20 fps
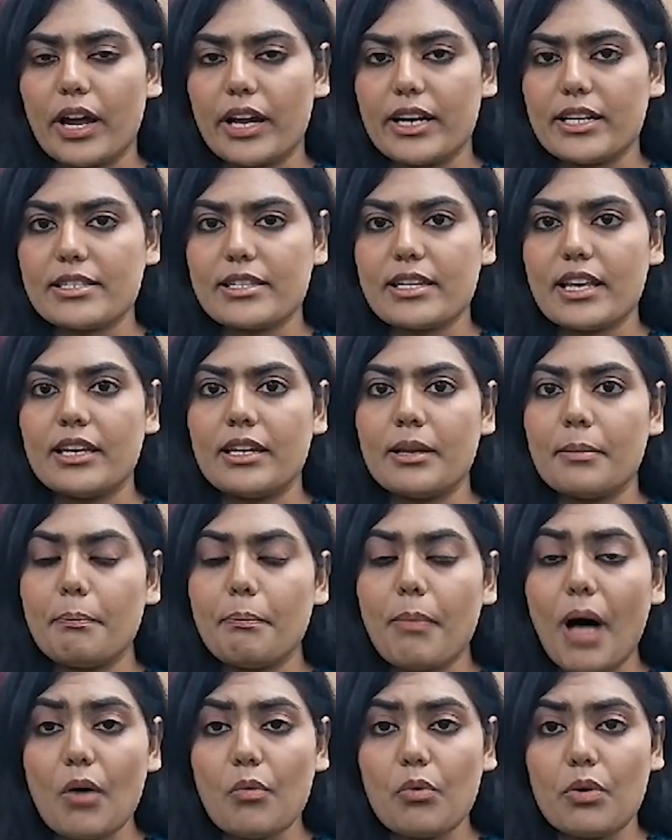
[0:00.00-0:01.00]
rights and
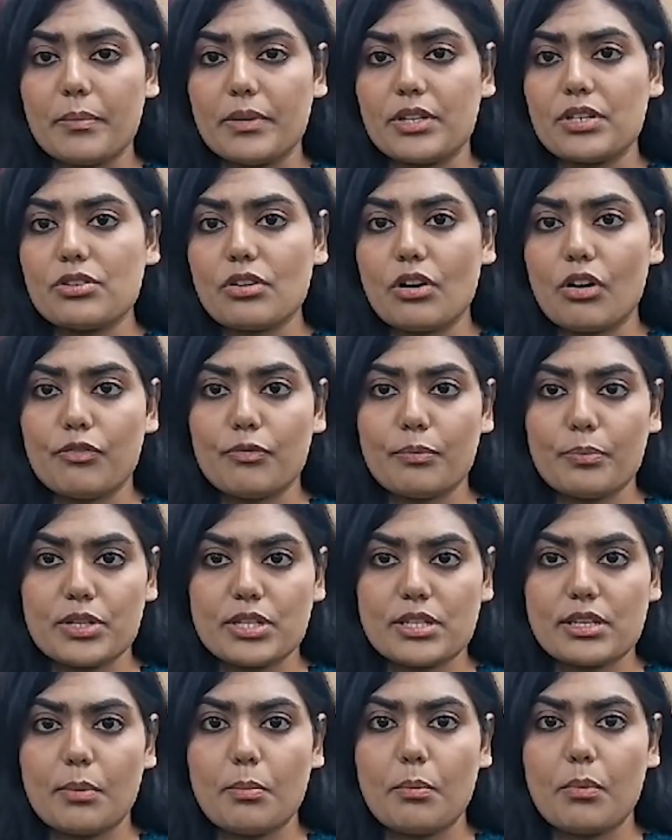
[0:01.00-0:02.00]
empowerment of
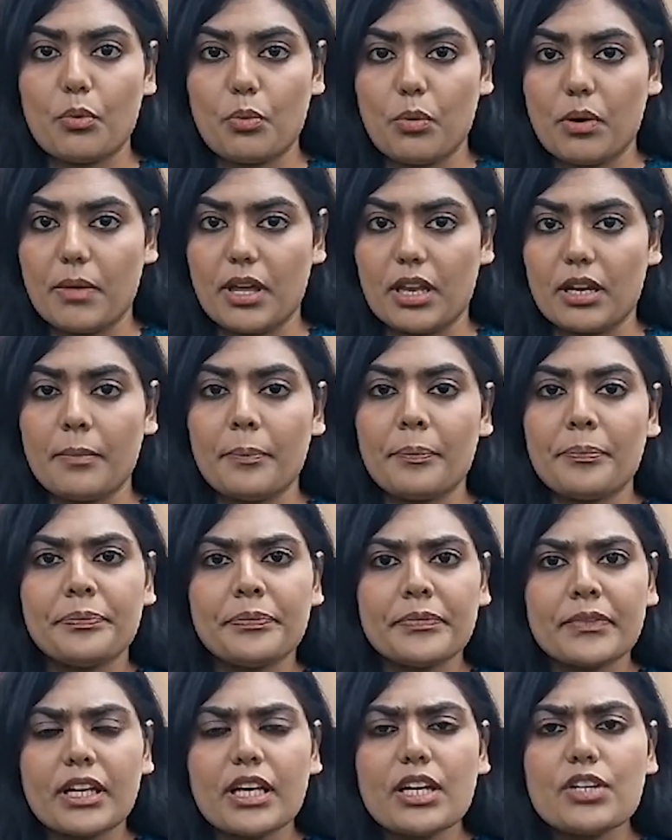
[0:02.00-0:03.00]
Muslim women.
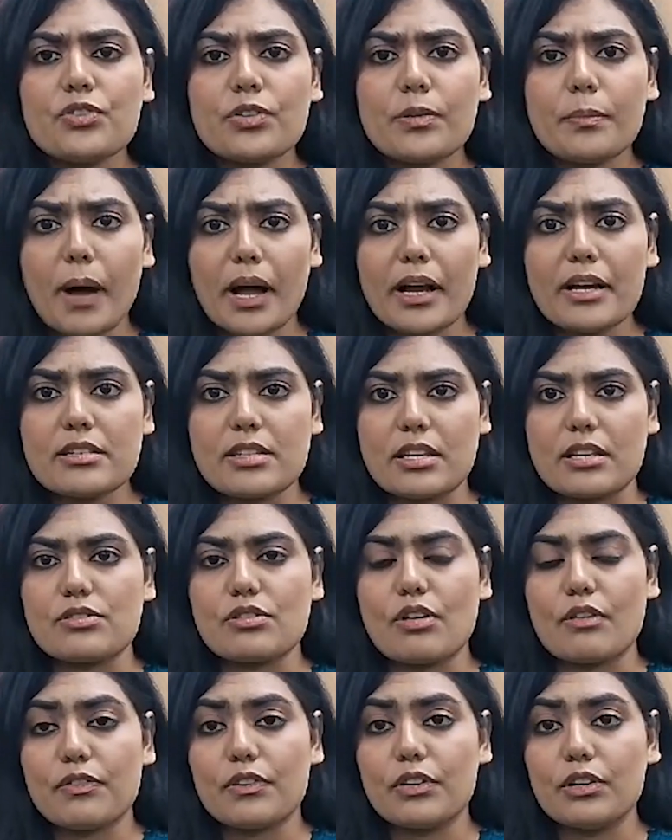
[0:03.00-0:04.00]
It reminds
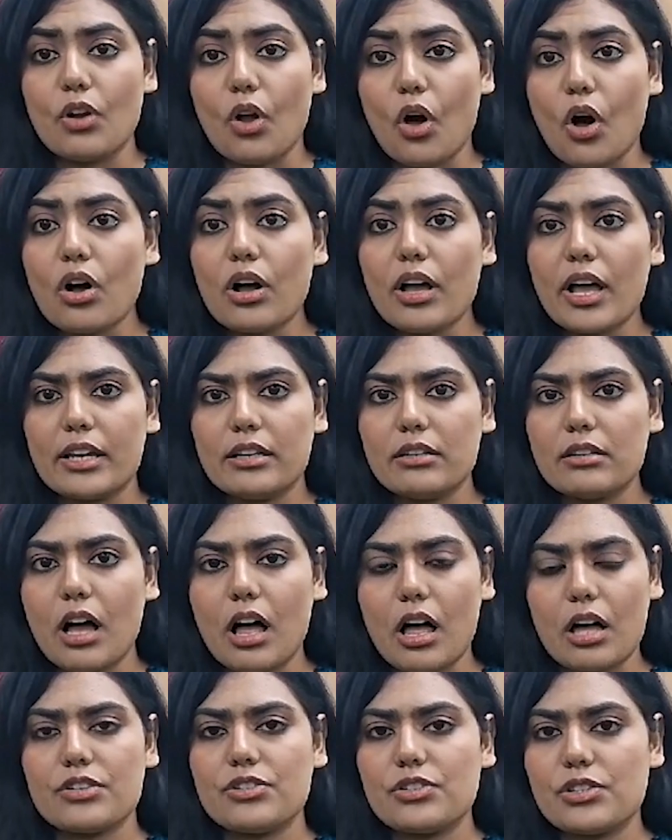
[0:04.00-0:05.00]
us of a long and
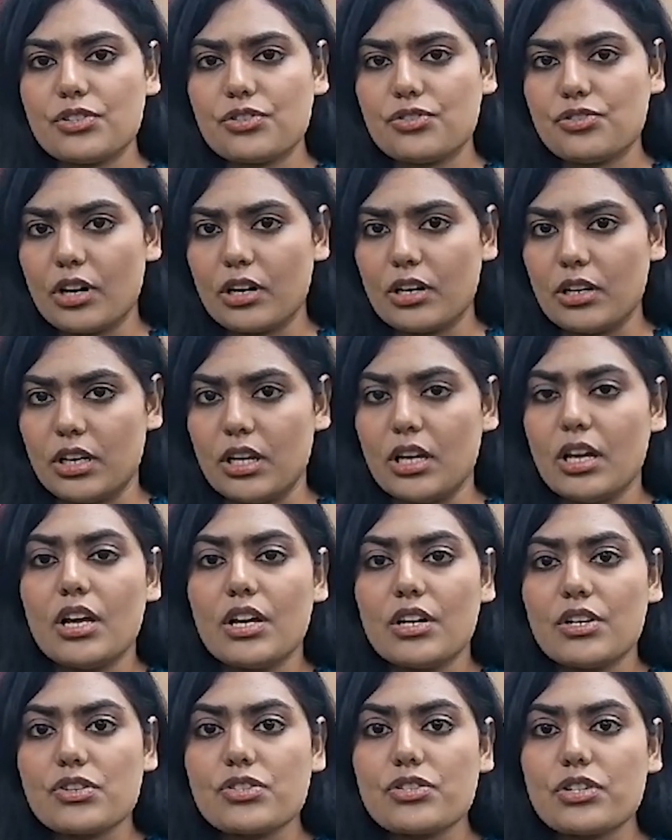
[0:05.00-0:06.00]
arduous journey
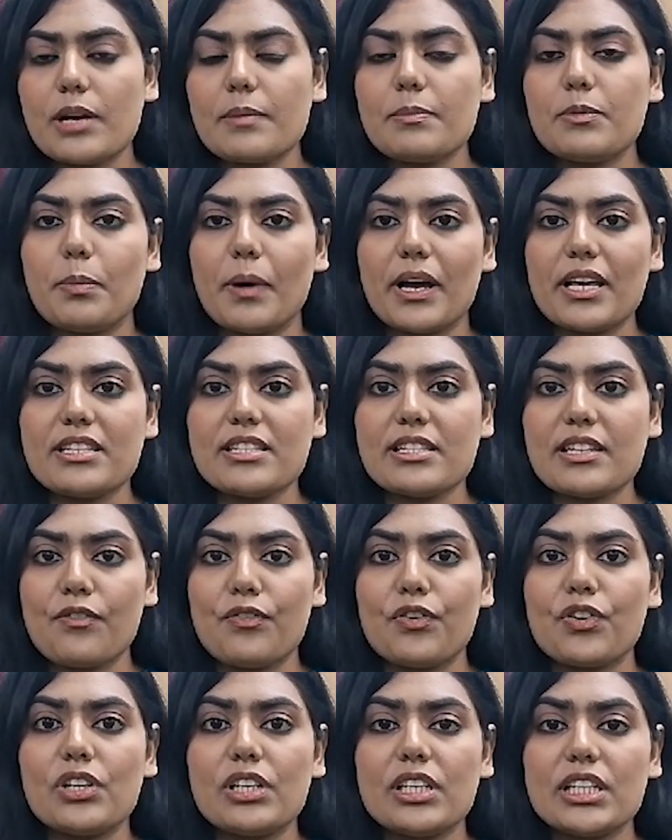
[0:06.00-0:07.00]
shaped by
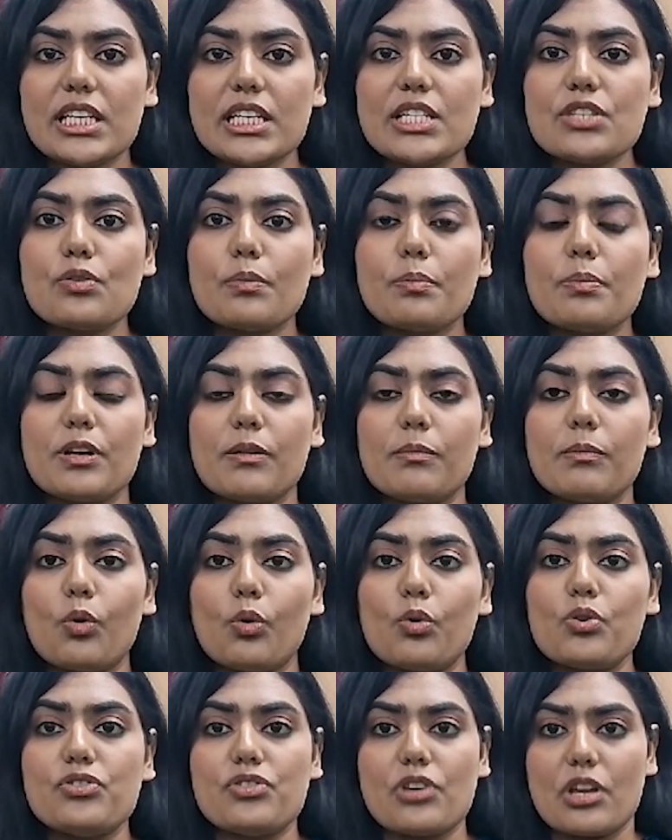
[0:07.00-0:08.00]
several key Supreme
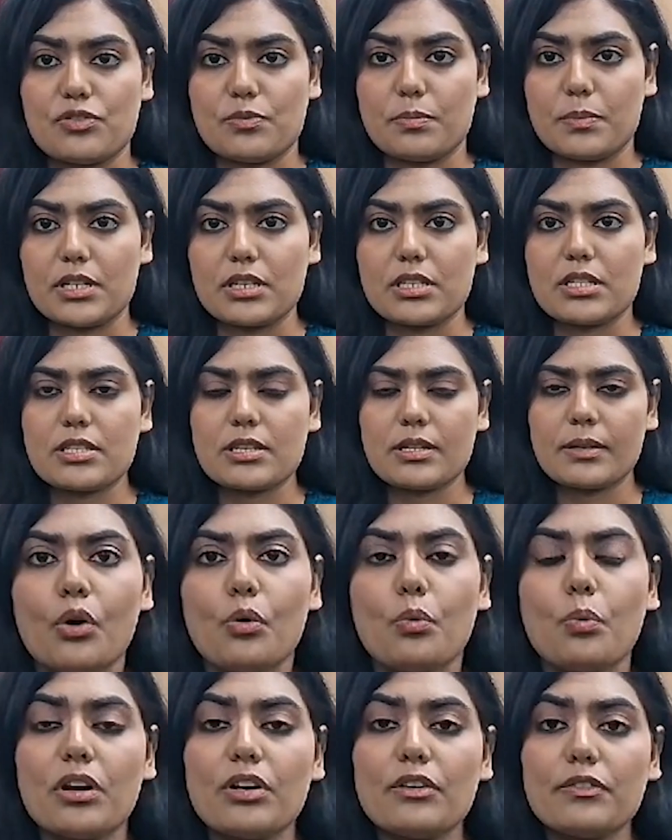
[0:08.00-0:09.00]
Court judgments.
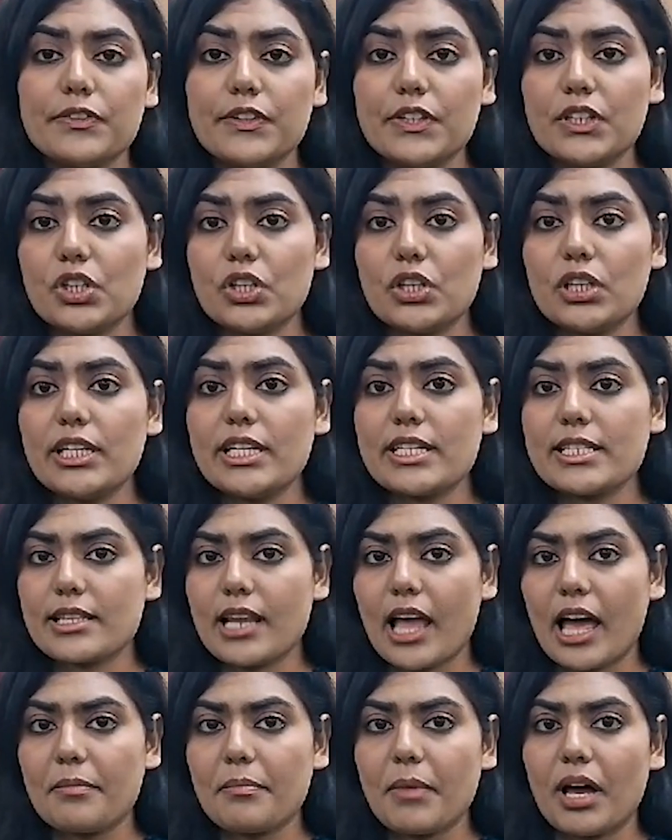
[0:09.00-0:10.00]
One of the
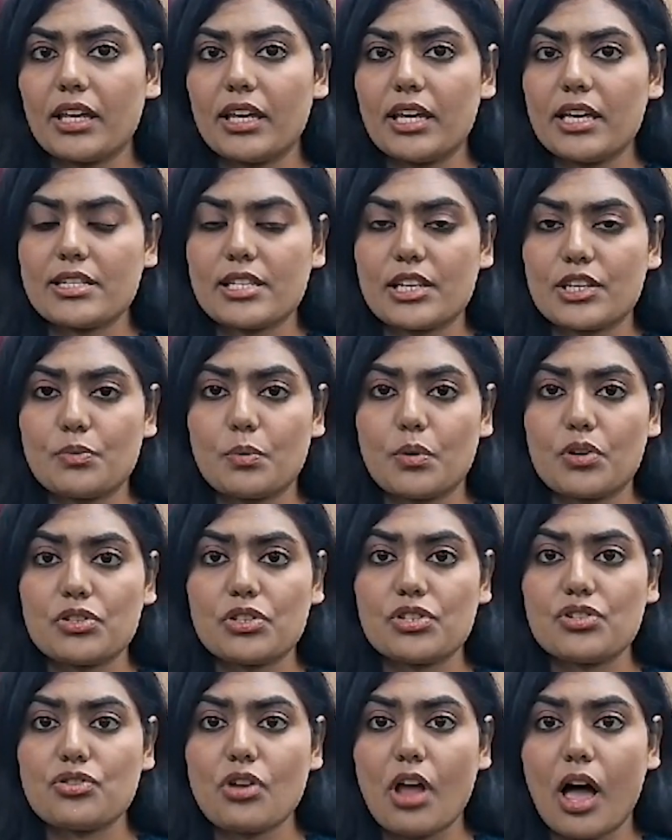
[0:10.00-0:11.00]
earliest landmark cases
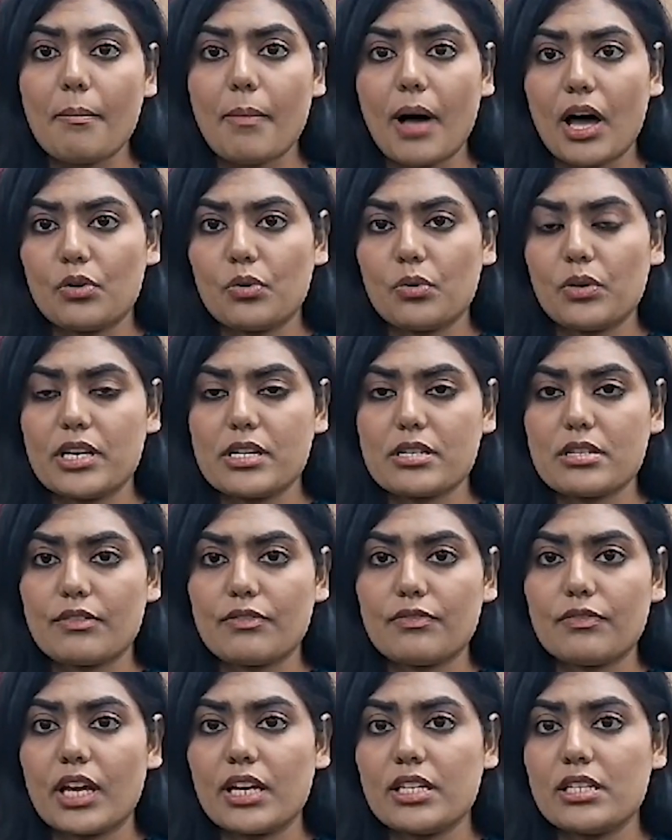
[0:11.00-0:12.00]
was the Shah Bano case
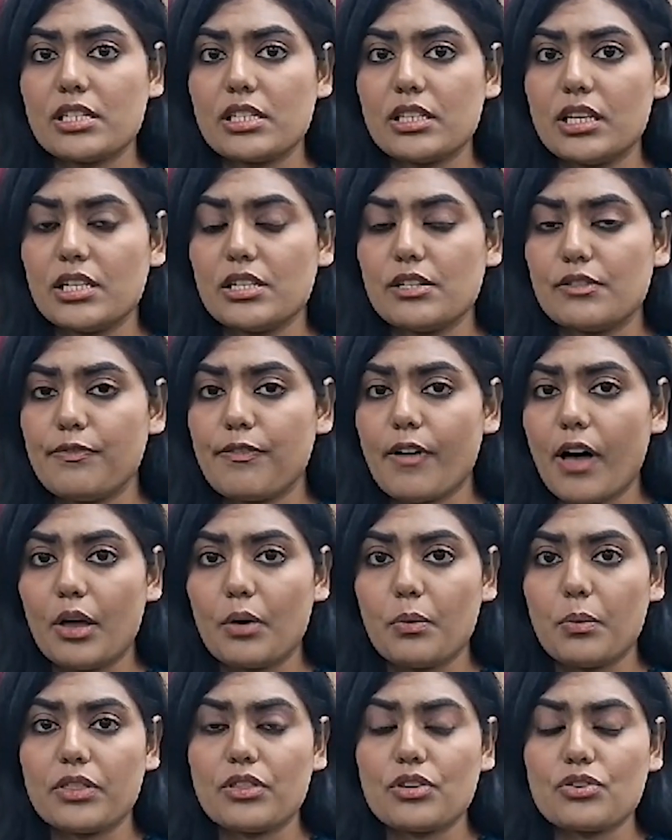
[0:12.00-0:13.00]
of
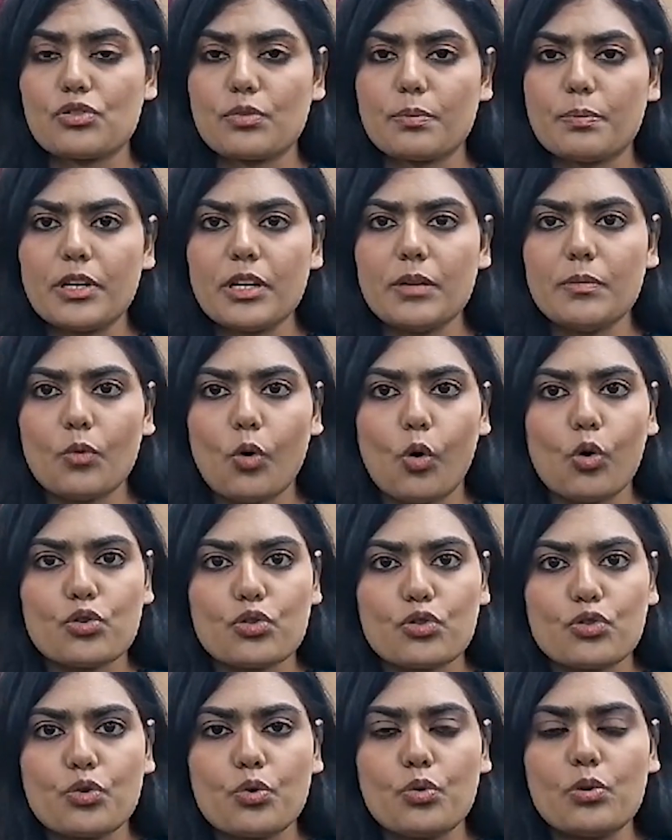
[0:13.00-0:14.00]
1985, where the Supreme
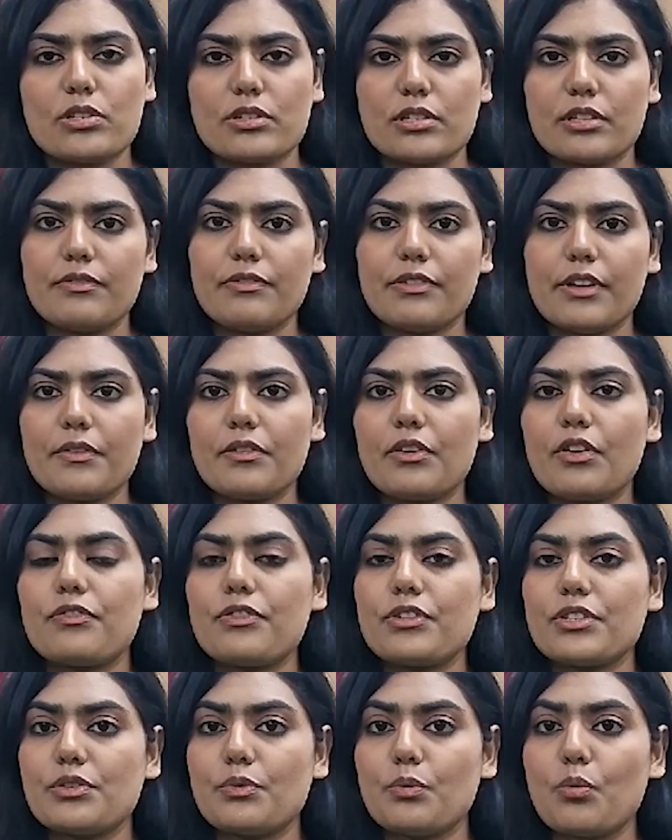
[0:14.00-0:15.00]
Court ruled in favor
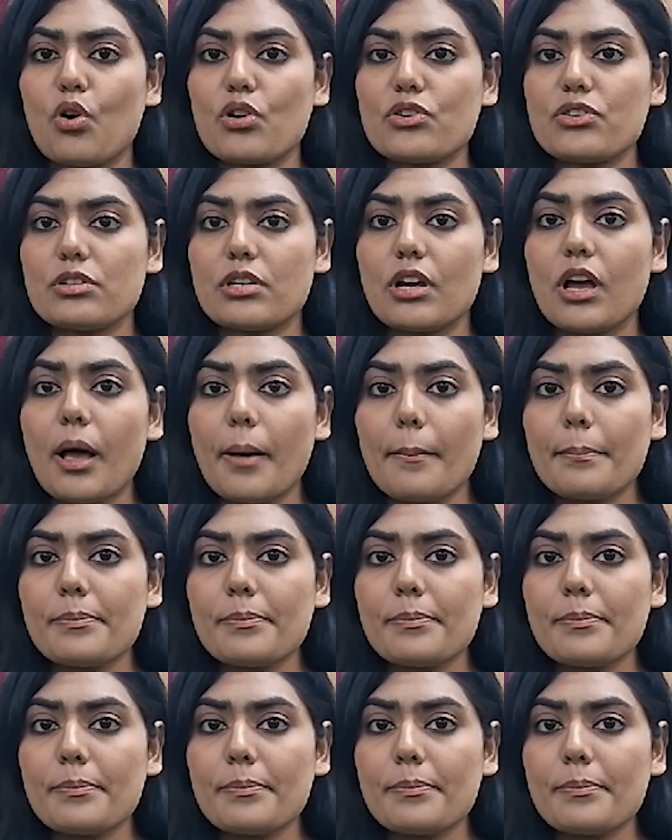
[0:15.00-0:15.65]
of a divorced